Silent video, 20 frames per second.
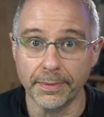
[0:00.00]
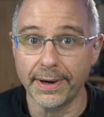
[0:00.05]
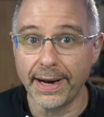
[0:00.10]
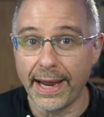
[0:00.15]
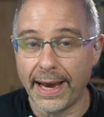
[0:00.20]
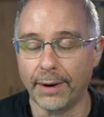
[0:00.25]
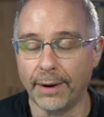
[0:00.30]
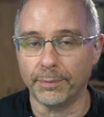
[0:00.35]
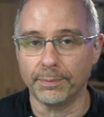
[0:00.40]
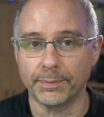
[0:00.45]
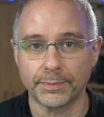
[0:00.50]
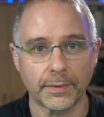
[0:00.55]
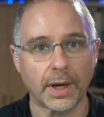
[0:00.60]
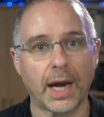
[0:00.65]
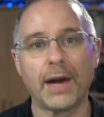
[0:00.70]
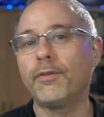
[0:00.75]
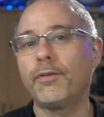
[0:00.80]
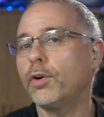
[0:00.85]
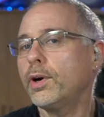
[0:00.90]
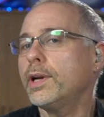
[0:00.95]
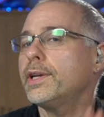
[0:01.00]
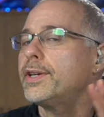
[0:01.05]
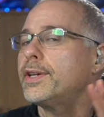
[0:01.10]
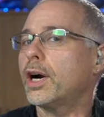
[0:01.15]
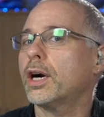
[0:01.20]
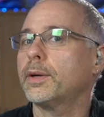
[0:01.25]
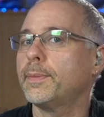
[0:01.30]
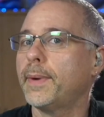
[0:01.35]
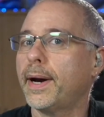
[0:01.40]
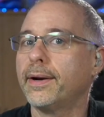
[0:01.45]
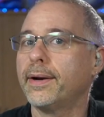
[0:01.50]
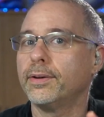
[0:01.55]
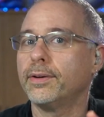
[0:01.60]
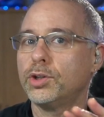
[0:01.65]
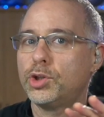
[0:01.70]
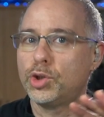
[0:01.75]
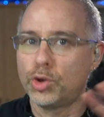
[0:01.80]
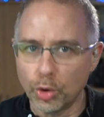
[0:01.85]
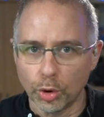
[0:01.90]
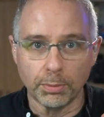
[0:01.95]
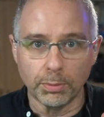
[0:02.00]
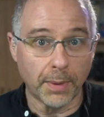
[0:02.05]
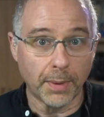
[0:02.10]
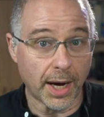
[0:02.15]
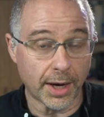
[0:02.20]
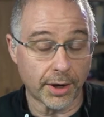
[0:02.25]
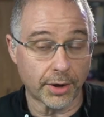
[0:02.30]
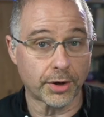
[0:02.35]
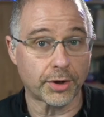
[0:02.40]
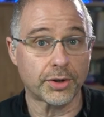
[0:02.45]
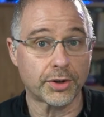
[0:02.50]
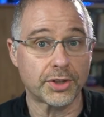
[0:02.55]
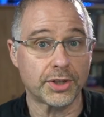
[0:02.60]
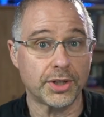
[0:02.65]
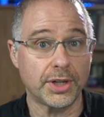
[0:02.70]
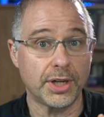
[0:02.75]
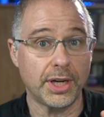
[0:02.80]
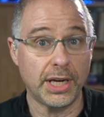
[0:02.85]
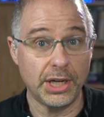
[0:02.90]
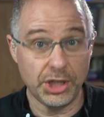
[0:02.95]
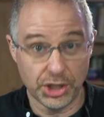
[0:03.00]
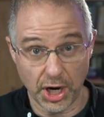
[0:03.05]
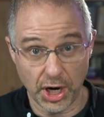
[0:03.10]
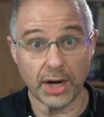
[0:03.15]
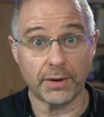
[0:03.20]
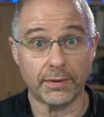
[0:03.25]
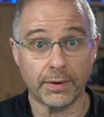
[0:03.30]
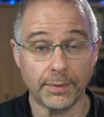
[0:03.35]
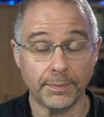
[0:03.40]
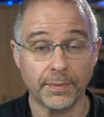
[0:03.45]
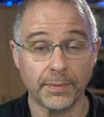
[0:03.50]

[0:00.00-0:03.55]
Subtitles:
Now, I've already talked about dual monitors in general,